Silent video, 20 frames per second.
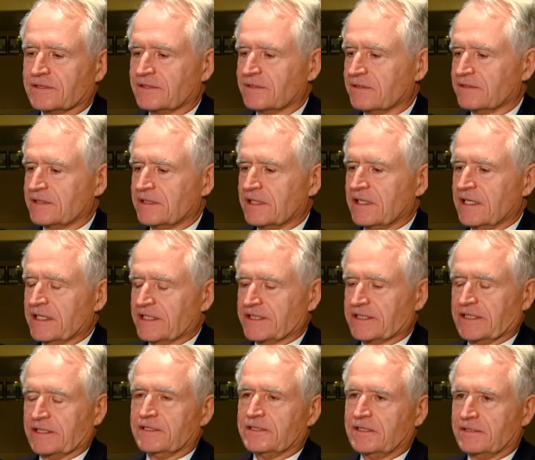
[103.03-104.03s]
So it's
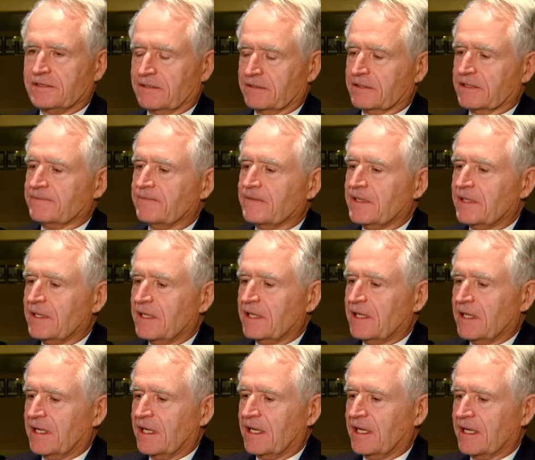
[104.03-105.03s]
silly to do it.
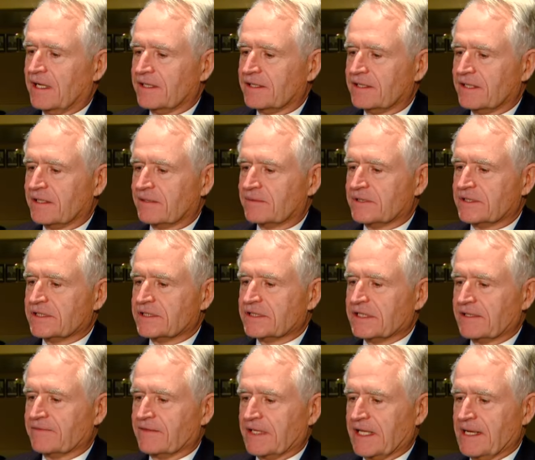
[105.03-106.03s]
Uh, you're not really
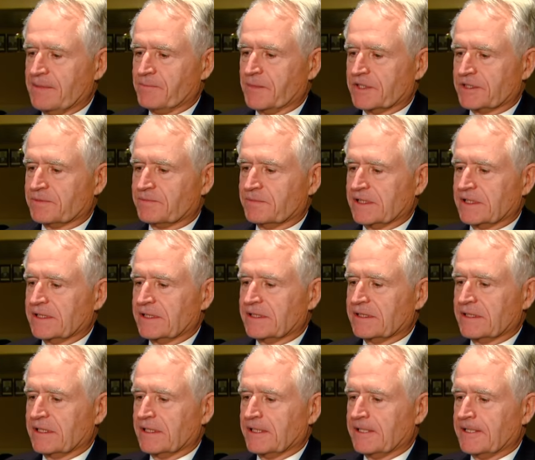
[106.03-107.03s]
saving that much
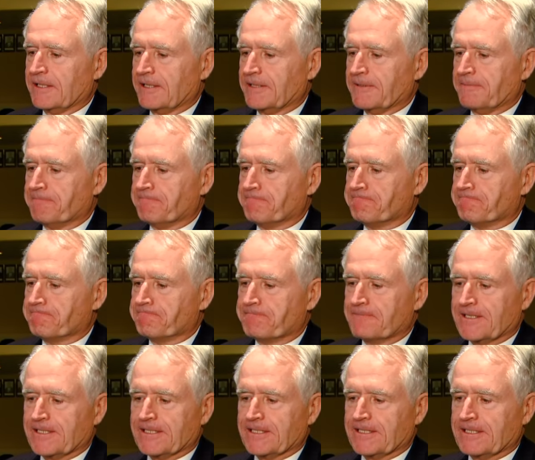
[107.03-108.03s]
money. Um,
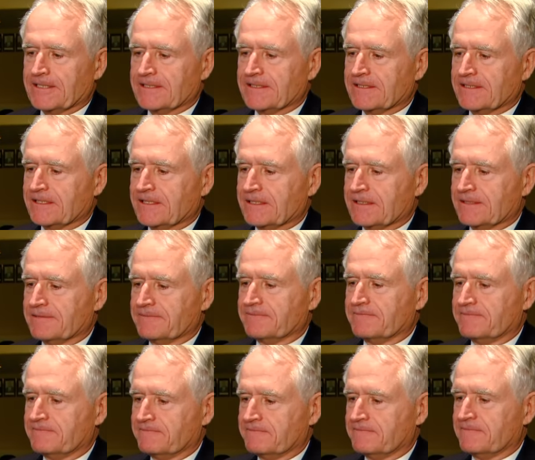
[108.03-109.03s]
and uh,
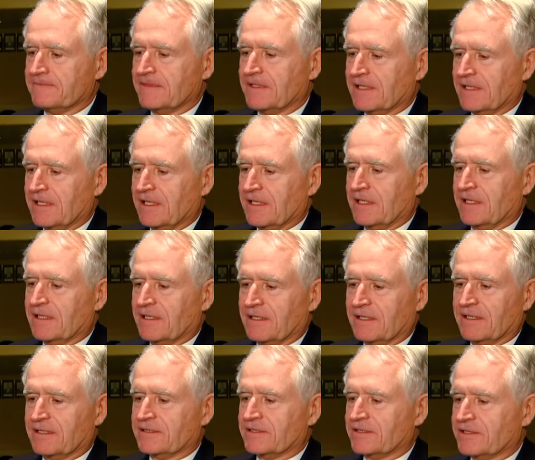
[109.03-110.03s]

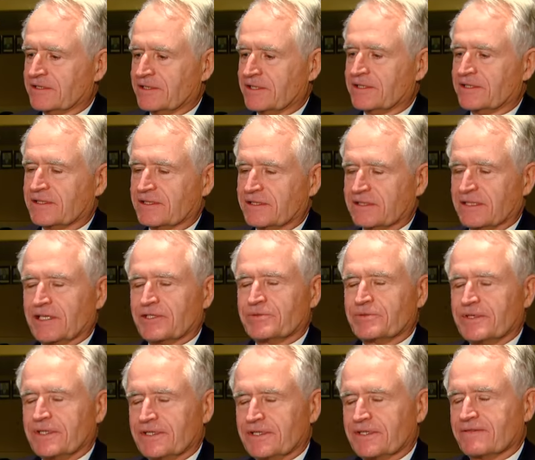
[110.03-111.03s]
it's just not
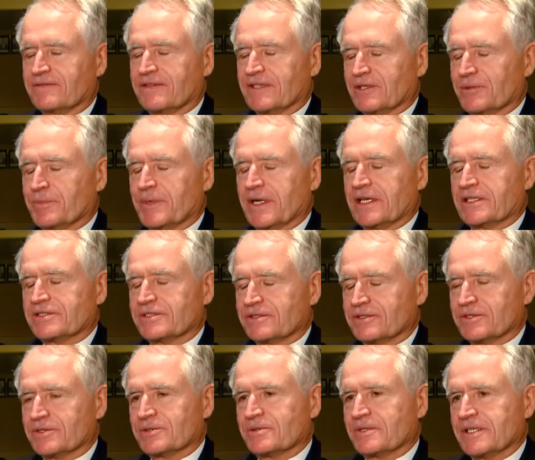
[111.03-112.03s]
treating your fellow
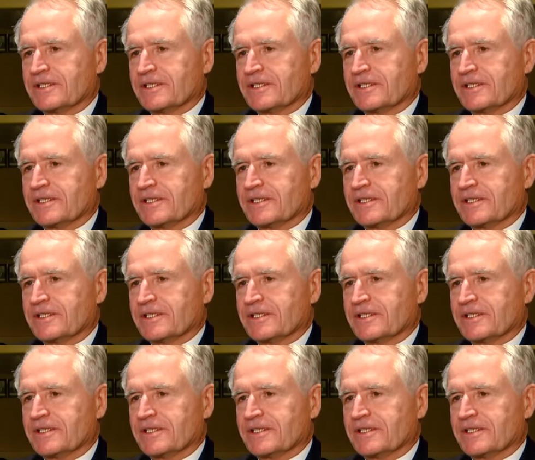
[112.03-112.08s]
passengers